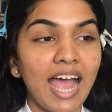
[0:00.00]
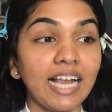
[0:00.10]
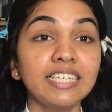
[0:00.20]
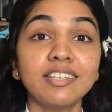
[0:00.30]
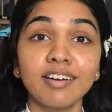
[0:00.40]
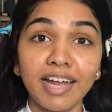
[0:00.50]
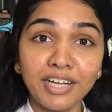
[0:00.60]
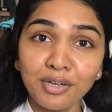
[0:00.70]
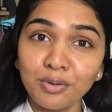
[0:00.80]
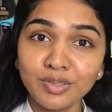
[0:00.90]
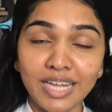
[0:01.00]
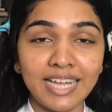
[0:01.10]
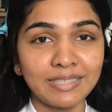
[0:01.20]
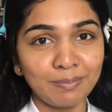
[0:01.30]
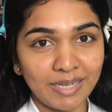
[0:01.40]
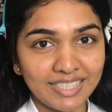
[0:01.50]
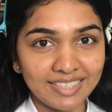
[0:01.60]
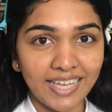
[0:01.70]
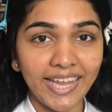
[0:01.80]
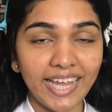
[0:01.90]
I'll try to use as much
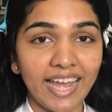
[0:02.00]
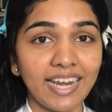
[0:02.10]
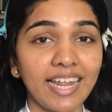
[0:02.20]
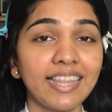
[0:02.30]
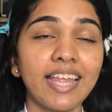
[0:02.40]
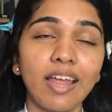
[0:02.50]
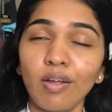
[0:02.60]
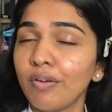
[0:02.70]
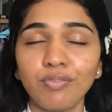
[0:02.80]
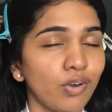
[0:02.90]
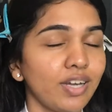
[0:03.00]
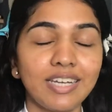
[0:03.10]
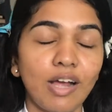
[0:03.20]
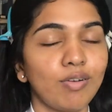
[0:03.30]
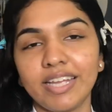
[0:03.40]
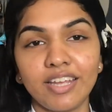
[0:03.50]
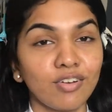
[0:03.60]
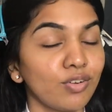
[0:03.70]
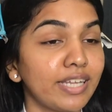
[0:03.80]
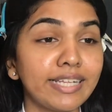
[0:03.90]
as I can and the, if not now like
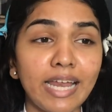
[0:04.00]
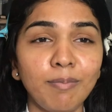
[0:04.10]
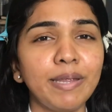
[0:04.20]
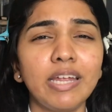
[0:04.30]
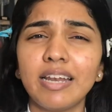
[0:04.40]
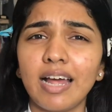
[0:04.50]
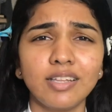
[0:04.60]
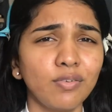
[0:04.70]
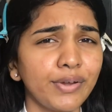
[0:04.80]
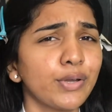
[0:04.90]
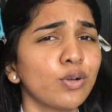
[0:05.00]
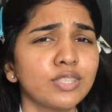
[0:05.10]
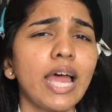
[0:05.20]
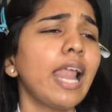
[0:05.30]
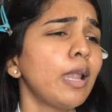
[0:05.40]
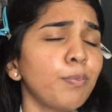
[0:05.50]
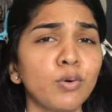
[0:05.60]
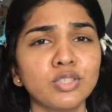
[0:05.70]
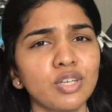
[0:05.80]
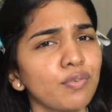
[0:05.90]
you know they'll be in other videos I'll
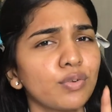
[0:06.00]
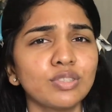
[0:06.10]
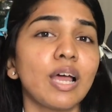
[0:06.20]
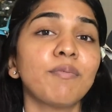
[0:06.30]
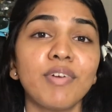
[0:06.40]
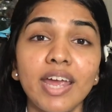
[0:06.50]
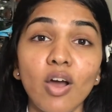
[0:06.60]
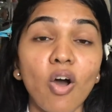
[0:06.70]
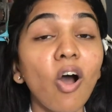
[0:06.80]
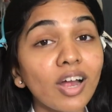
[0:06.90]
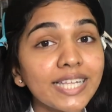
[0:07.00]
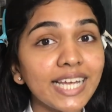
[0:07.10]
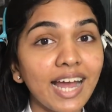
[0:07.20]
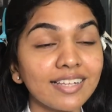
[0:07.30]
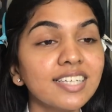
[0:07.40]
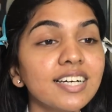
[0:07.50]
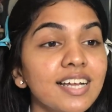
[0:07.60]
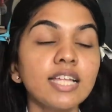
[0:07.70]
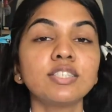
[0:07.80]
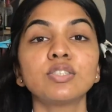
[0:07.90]
post a review somewhere or the other
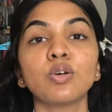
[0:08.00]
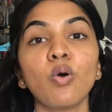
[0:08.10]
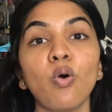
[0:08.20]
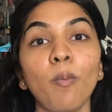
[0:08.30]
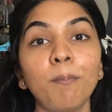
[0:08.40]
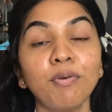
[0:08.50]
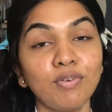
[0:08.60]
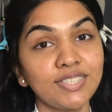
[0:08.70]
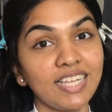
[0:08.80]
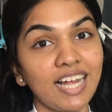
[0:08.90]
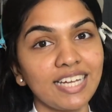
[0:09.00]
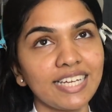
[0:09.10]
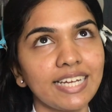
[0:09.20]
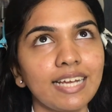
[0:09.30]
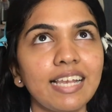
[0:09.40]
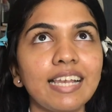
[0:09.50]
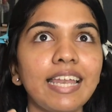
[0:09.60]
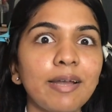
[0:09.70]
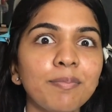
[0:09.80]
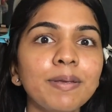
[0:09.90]
so before starting
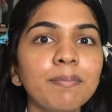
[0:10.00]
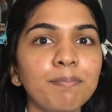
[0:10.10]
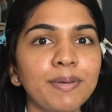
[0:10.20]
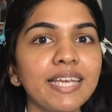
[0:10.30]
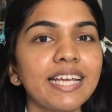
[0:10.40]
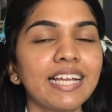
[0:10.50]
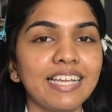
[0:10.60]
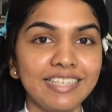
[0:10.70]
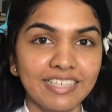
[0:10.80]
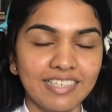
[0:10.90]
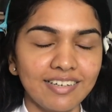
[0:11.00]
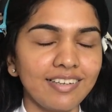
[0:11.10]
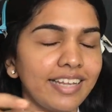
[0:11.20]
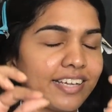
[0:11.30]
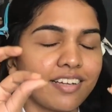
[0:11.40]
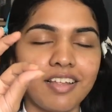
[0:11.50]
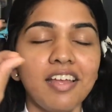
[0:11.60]
let me be clear like